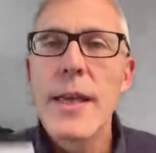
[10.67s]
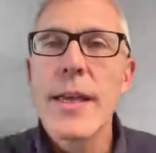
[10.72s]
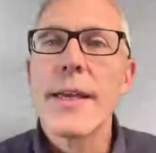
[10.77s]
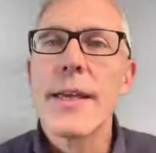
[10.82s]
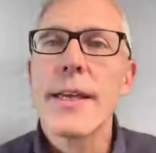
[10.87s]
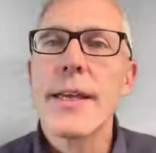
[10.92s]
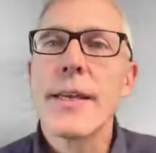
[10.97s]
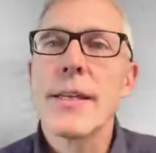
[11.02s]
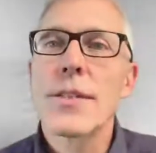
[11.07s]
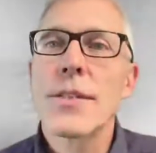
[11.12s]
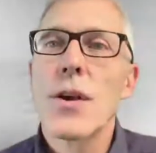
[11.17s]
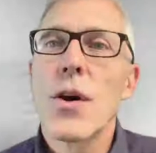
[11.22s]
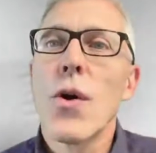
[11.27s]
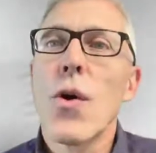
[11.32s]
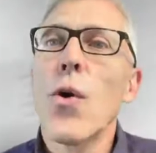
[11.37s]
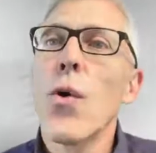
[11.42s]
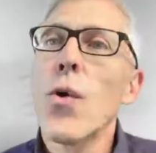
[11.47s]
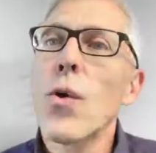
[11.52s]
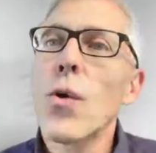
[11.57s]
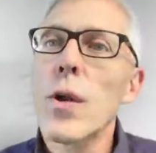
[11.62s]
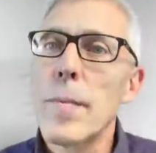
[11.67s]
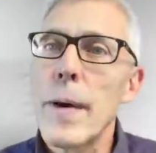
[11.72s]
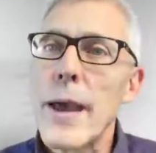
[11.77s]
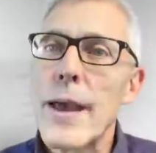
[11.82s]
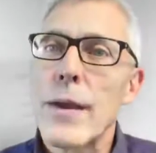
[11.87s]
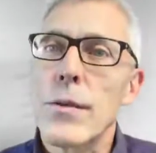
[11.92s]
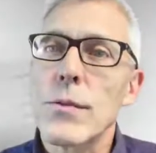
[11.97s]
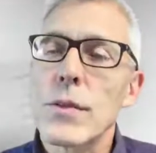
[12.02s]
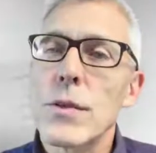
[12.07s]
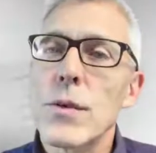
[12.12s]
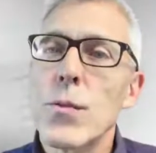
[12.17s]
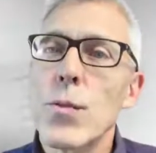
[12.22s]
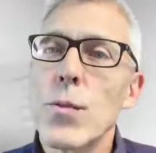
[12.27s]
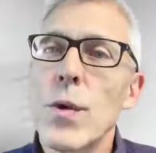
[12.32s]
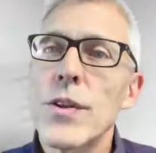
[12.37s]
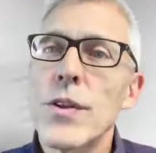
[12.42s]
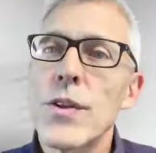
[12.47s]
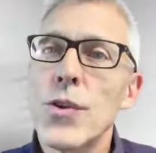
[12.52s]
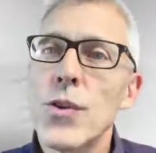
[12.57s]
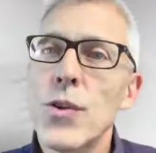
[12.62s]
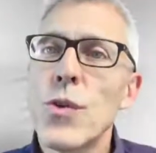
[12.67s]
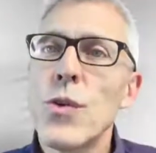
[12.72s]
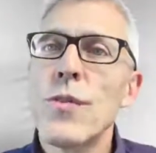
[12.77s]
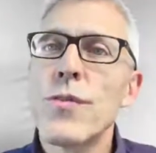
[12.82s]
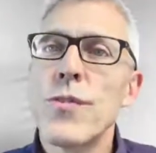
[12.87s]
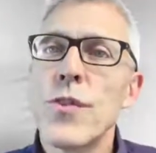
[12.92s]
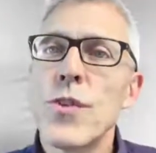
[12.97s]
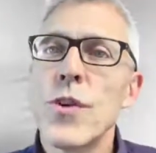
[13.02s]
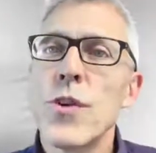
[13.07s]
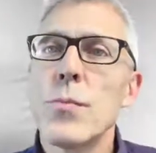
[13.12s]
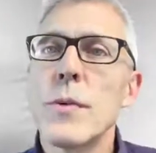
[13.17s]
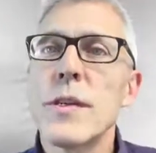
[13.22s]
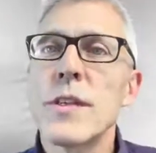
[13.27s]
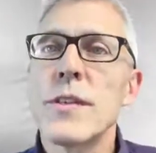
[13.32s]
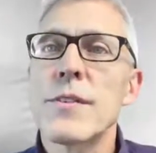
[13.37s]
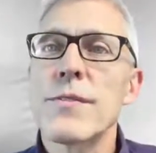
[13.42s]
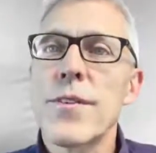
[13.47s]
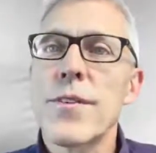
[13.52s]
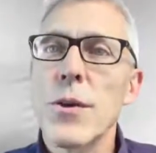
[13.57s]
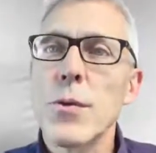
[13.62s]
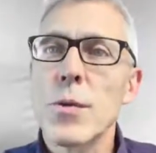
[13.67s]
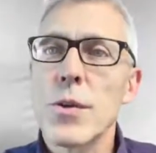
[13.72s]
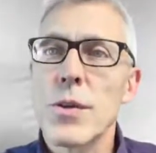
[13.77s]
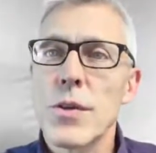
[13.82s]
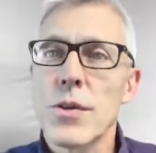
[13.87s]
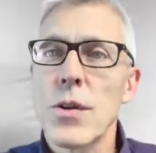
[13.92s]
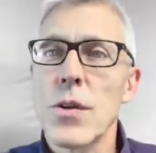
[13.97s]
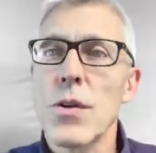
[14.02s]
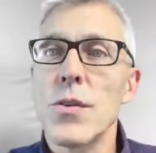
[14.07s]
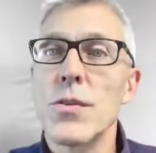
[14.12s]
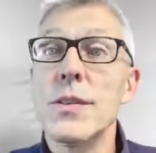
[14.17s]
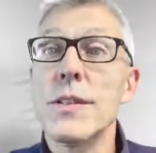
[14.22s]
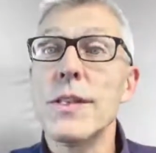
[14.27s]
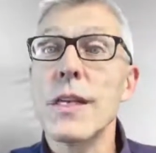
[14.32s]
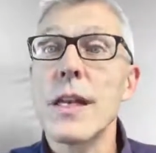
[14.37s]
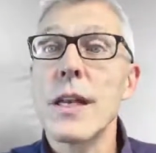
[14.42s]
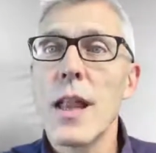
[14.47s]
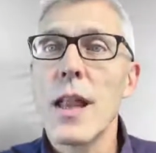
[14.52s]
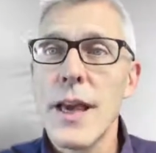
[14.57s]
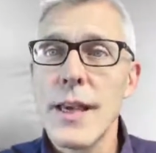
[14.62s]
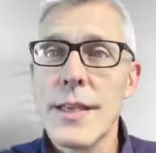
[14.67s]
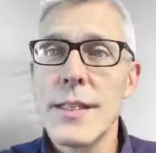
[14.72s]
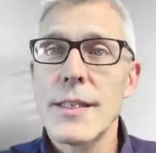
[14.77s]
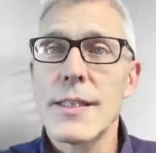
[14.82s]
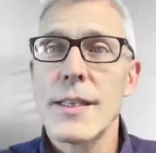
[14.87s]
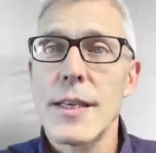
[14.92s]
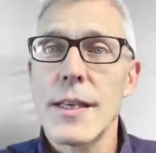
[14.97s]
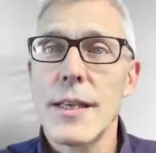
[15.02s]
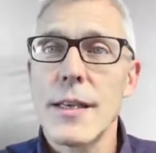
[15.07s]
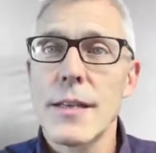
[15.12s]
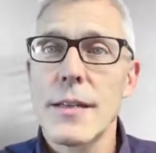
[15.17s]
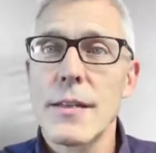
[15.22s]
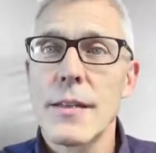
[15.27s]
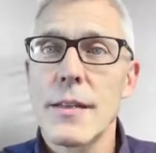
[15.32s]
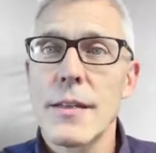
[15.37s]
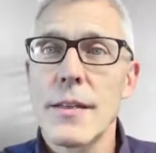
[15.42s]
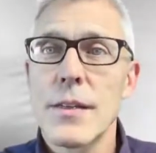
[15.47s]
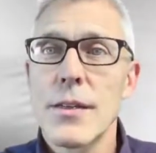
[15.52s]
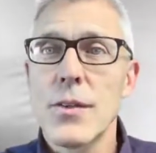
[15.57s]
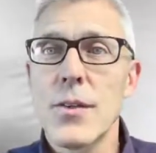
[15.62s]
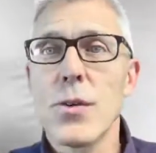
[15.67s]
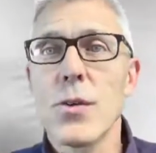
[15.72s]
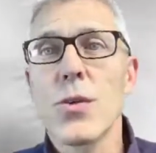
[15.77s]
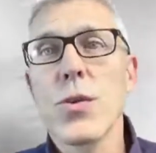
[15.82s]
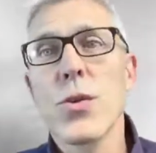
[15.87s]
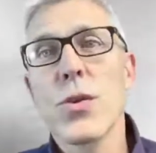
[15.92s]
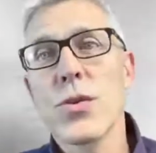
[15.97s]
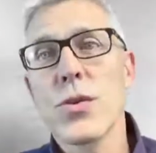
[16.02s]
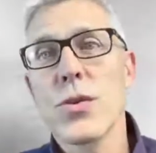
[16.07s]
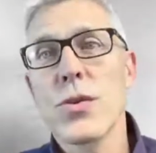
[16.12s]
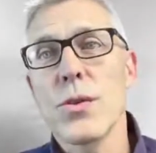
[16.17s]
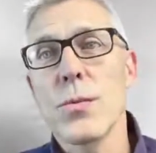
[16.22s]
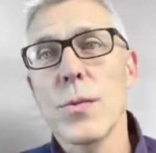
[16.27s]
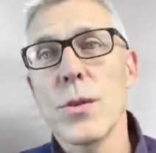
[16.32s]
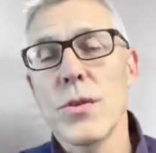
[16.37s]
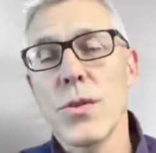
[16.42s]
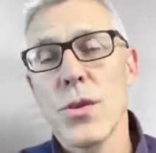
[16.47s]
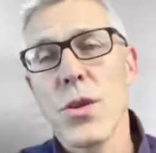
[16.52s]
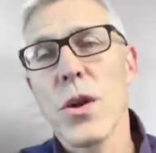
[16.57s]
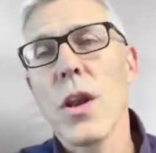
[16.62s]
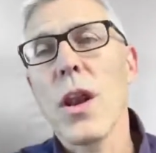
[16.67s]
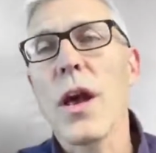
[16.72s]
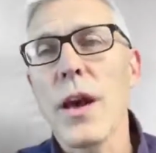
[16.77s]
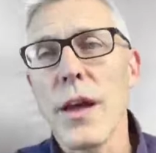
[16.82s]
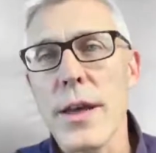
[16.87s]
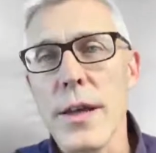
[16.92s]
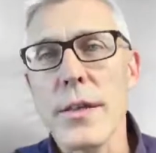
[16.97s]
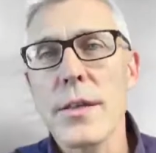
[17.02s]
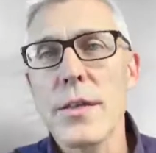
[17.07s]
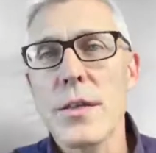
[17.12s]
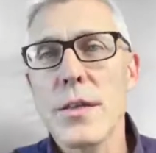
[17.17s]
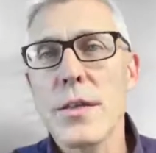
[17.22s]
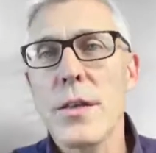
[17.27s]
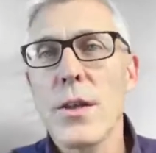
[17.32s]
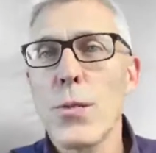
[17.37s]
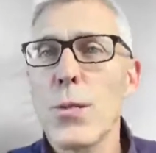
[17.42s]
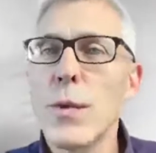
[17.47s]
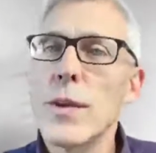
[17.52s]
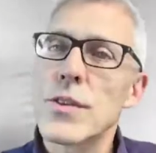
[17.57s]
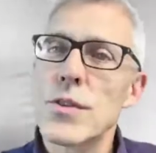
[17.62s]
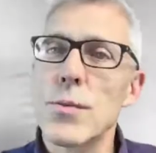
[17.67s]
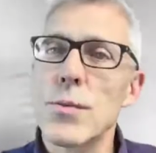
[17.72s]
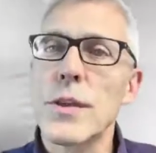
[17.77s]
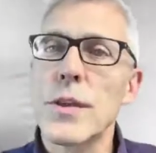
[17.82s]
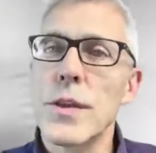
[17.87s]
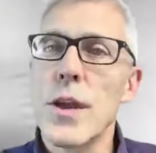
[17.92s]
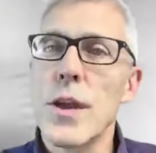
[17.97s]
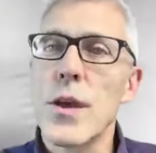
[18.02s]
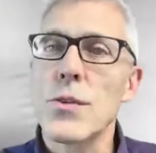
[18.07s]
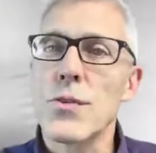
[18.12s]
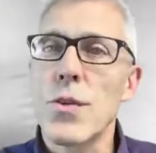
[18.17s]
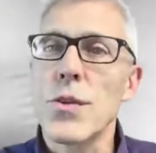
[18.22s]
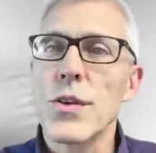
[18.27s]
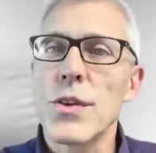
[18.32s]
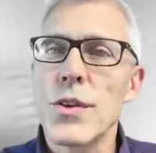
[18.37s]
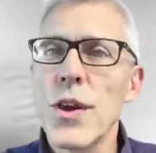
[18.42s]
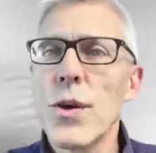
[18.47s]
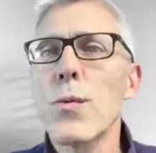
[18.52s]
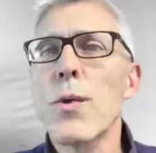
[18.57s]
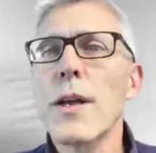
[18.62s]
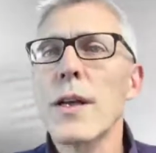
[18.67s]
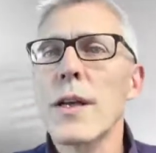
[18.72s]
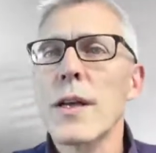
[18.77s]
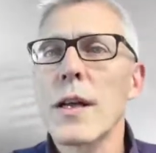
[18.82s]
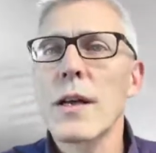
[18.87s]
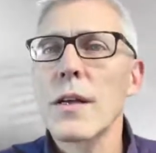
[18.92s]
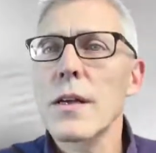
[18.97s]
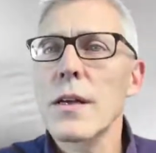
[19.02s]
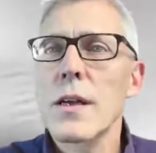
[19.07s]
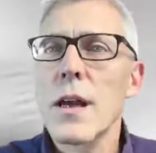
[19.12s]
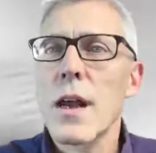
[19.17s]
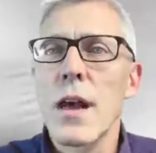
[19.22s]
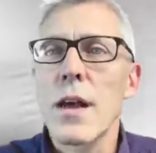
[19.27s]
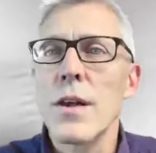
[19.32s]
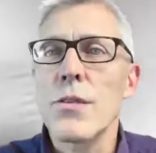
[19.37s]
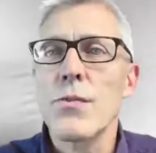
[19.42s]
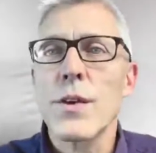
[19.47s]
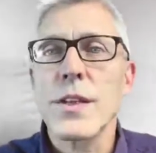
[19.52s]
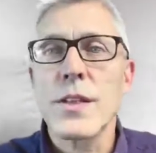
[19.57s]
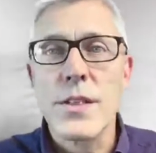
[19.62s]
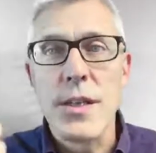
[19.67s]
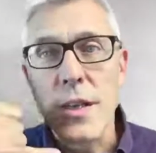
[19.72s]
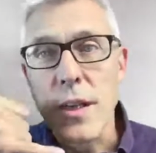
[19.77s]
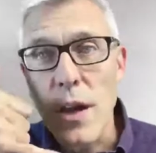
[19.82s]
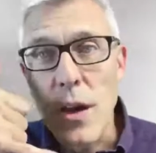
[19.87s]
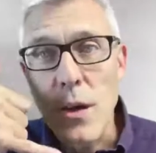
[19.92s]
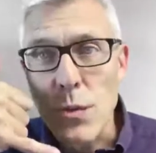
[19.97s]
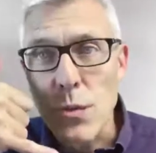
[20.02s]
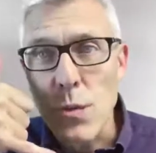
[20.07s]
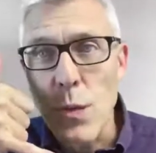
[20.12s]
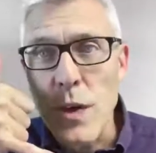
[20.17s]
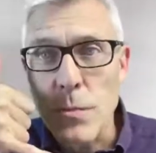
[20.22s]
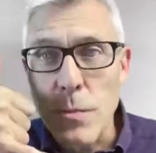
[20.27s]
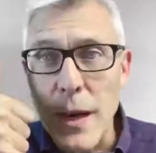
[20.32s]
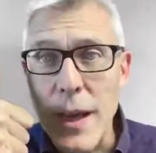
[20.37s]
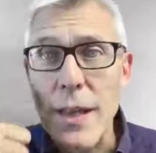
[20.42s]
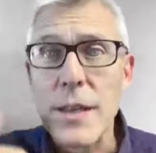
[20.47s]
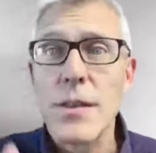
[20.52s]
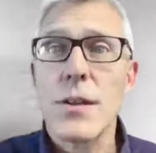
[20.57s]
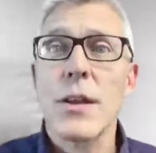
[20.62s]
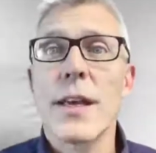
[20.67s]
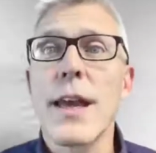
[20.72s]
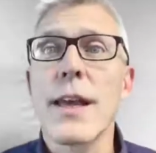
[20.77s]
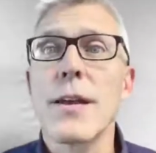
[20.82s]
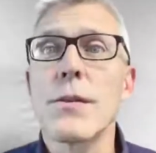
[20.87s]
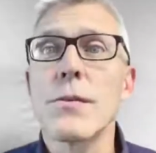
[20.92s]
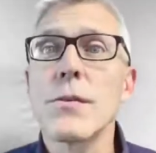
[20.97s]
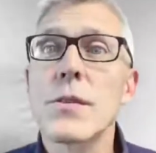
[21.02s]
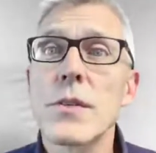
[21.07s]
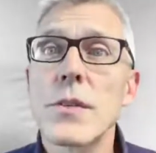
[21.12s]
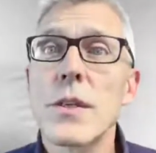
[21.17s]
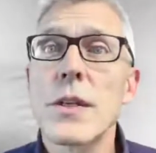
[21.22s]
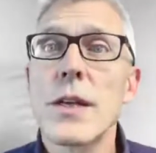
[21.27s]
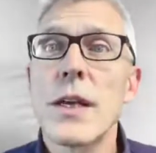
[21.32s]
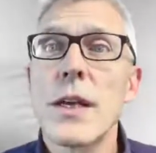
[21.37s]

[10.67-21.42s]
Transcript: is all about whether your firm is focused on delighting your customers, your clients, when something goes wrong. You know, when a client rings in and goes, "Where's my annual accounts?"